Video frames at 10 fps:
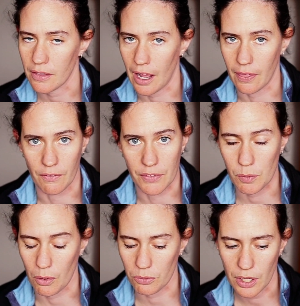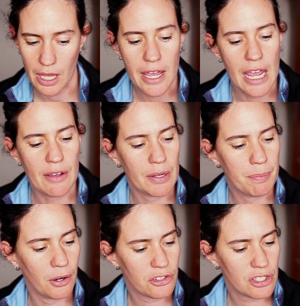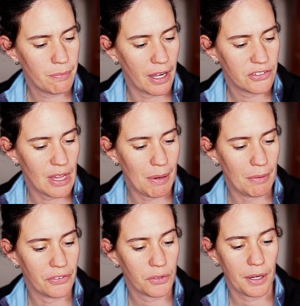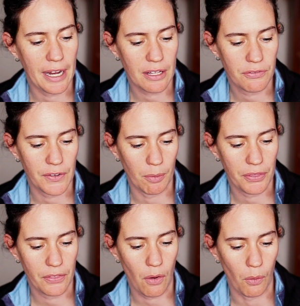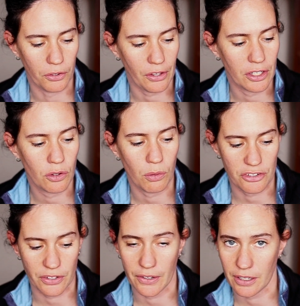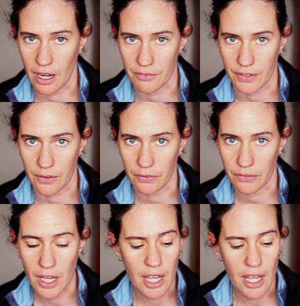I love this quote. If we push too much, then we risk creating fear within the horse and crushing their confidence.